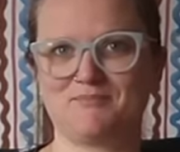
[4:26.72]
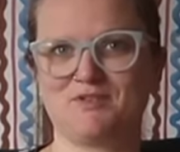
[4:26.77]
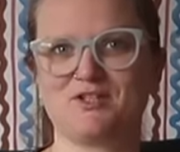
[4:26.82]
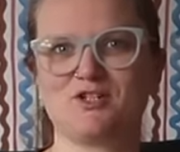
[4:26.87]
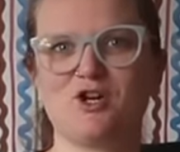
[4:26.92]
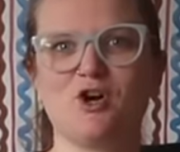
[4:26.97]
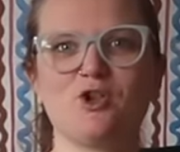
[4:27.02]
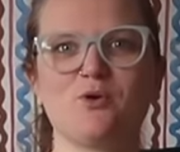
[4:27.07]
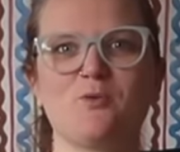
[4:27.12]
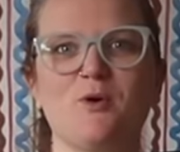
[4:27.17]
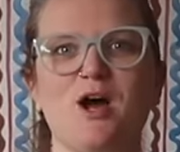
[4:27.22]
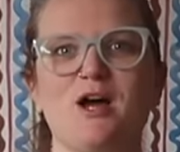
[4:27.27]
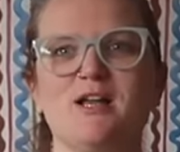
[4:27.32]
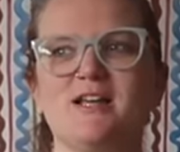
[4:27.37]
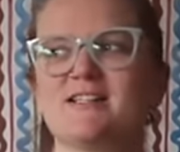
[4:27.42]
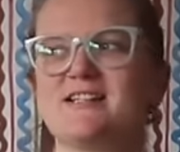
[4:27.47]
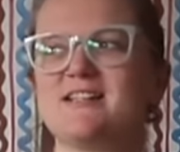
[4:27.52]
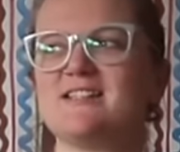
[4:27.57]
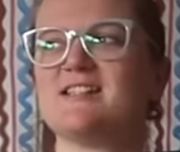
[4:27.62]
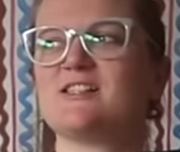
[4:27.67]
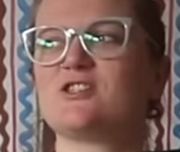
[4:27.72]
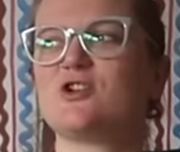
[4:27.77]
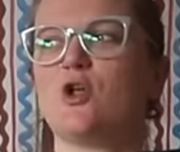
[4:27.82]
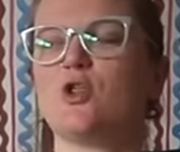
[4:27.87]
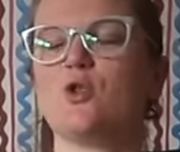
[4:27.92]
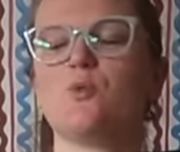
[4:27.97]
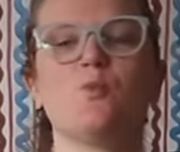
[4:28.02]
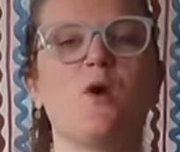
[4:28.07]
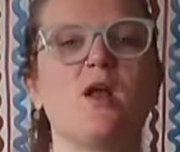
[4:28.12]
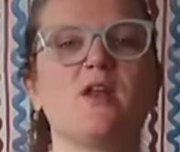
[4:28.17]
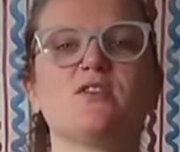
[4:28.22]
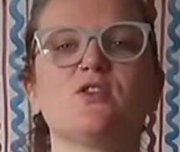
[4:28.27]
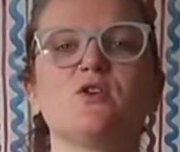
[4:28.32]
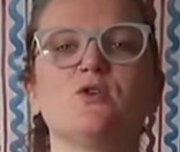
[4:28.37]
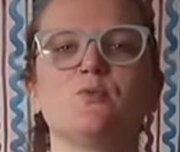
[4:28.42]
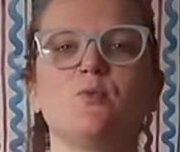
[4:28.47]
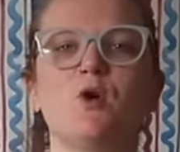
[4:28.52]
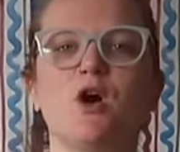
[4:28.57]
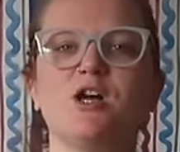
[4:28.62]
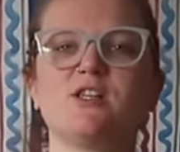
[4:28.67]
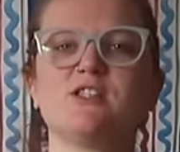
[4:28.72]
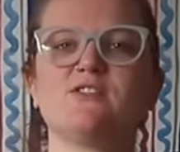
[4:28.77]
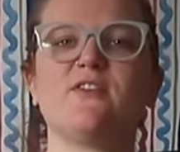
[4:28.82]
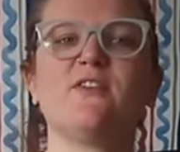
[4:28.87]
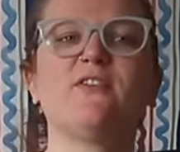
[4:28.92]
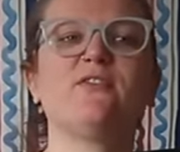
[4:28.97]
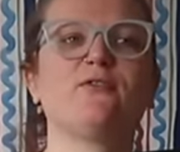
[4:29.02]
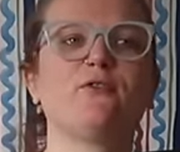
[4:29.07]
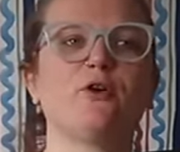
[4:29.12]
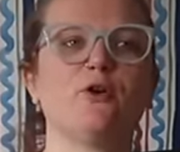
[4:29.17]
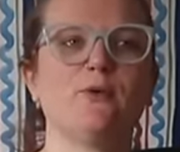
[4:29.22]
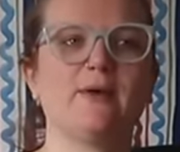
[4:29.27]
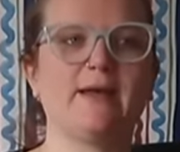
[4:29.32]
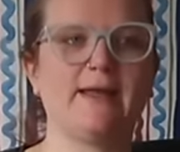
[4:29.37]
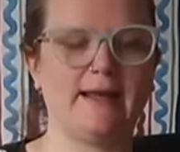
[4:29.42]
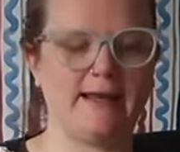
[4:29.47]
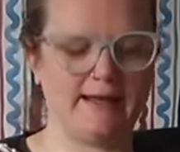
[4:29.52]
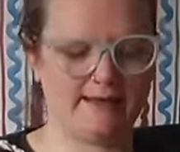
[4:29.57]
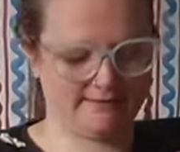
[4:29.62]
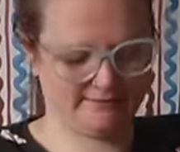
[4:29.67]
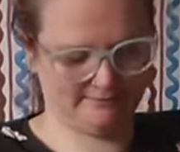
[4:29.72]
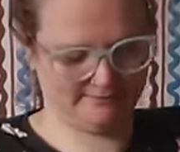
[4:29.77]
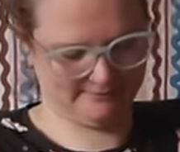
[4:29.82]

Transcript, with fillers: It's got the word, because it's got one of the words for fruit in it.